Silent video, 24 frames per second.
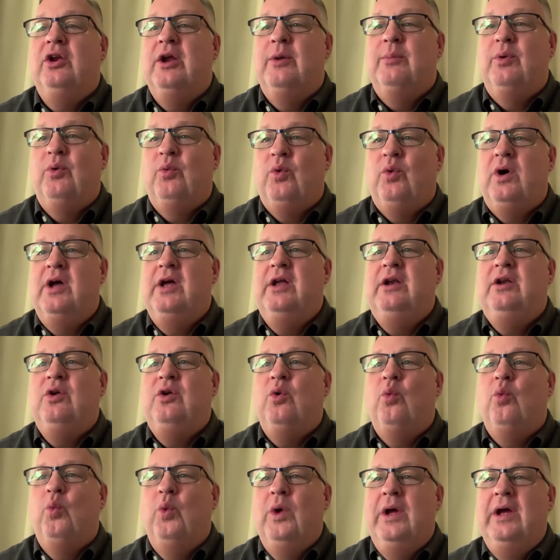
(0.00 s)
number
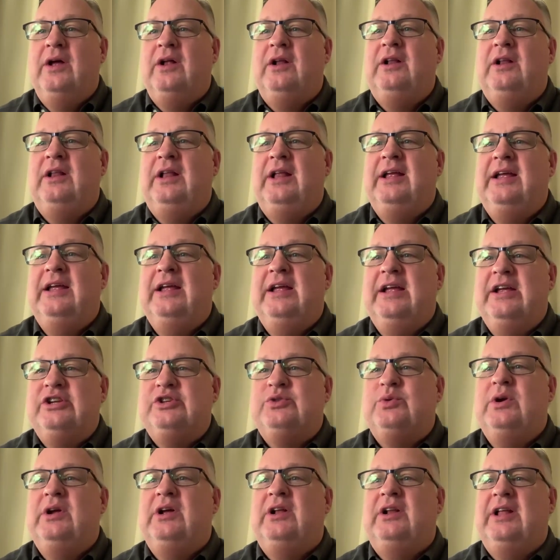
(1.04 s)
one, will
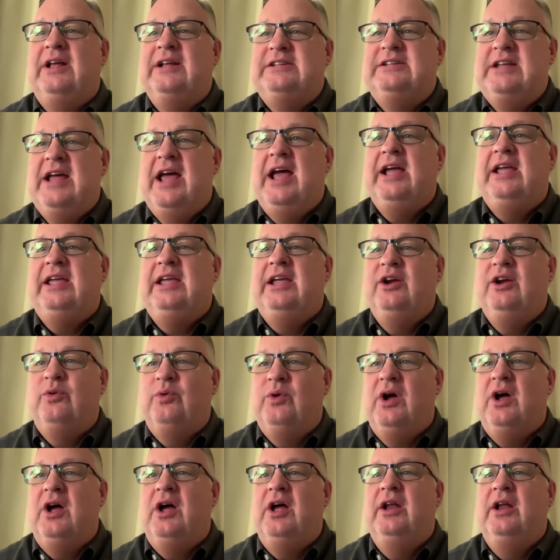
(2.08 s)
Israel attack
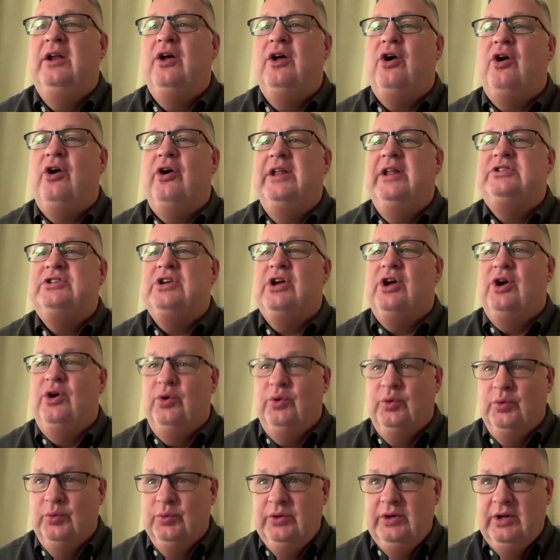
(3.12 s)
Iran on its
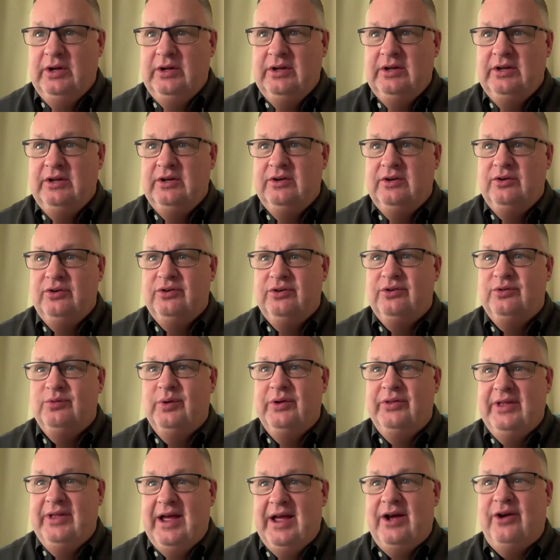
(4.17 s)
own
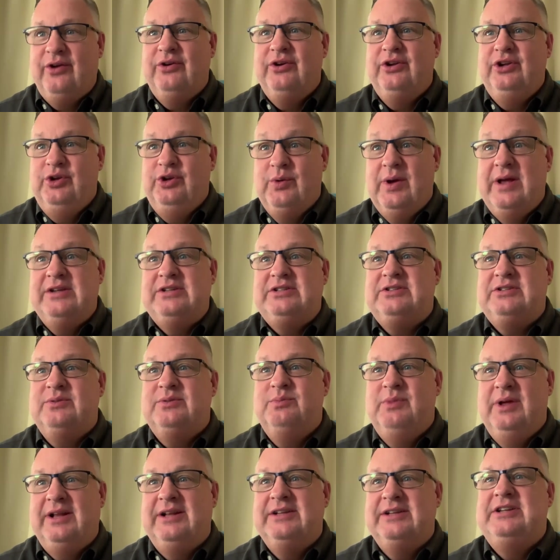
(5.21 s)
without U.S.
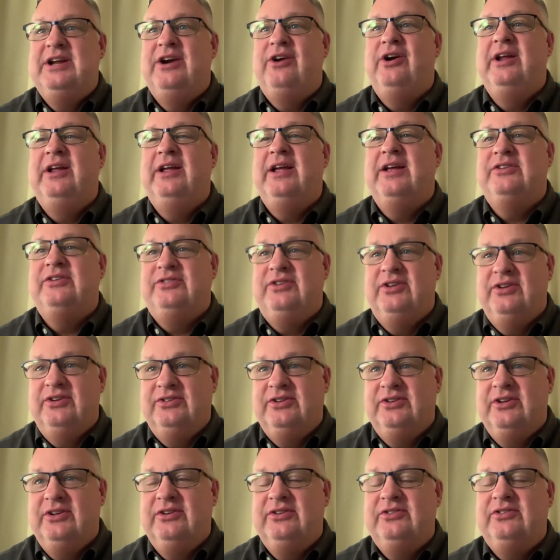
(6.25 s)
military
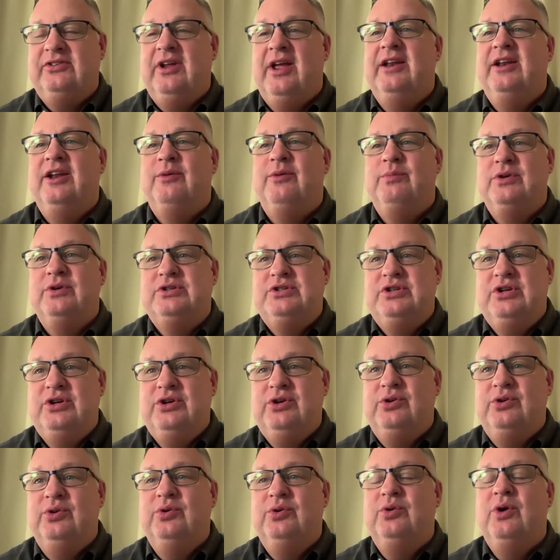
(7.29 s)
assistance? And number
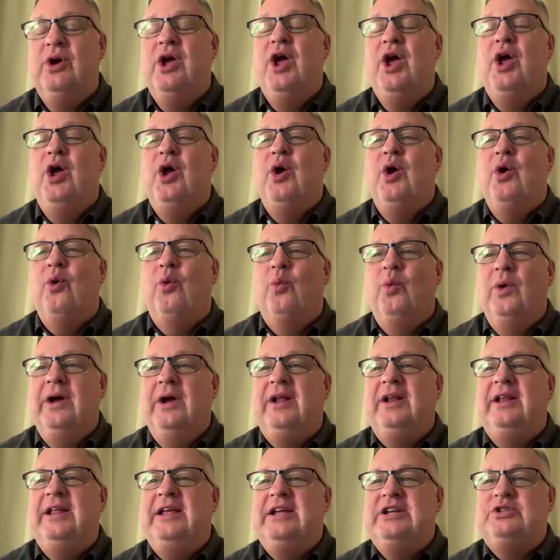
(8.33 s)
two,
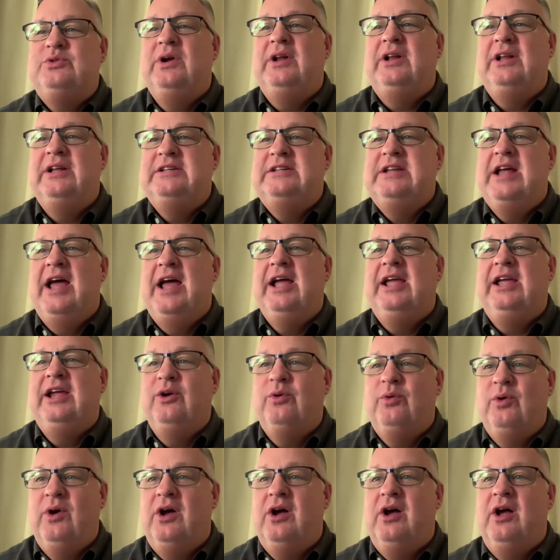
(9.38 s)
will Israel attack
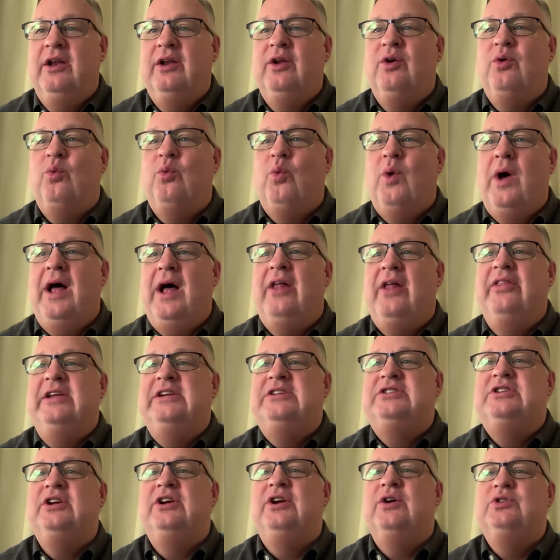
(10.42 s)
Iran while
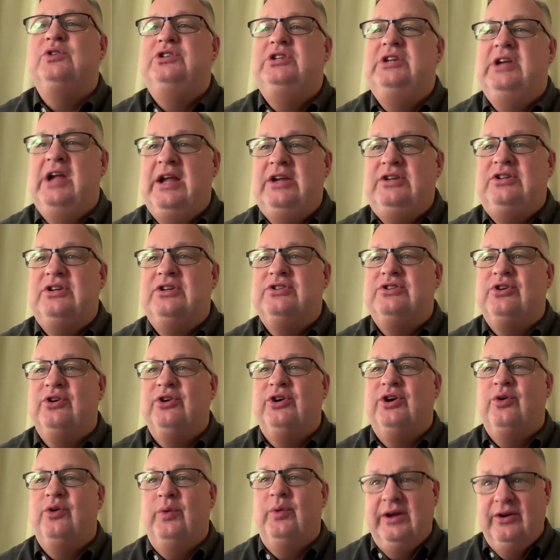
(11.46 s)
these negotiations
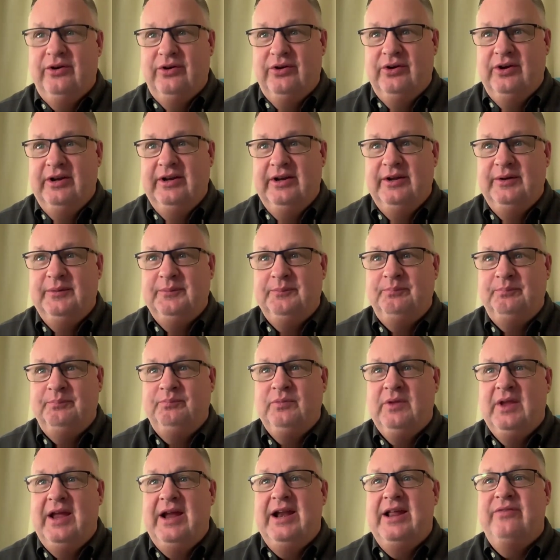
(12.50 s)
are going on?
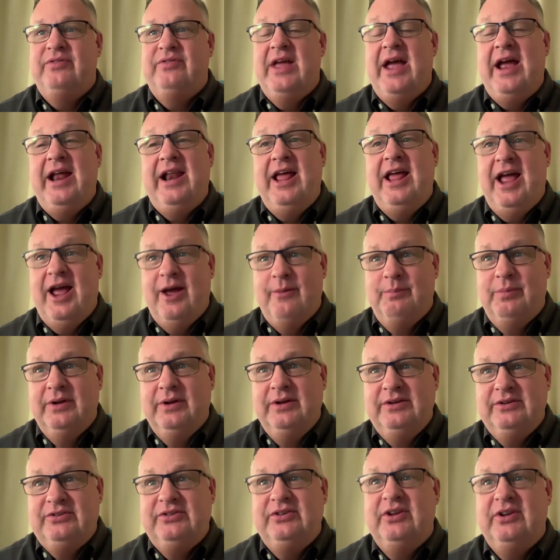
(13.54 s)
And if that
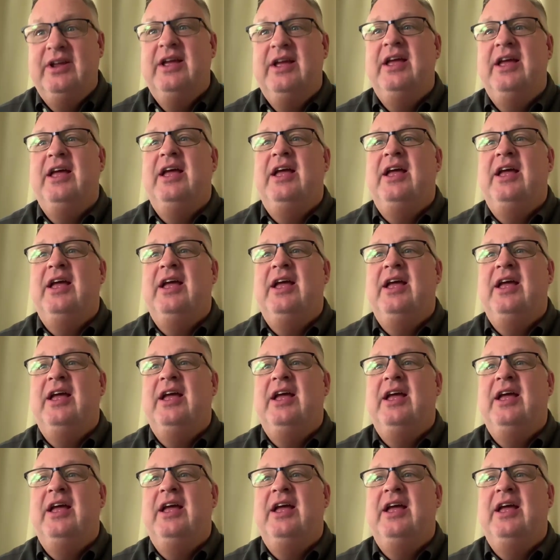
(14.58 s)
happens,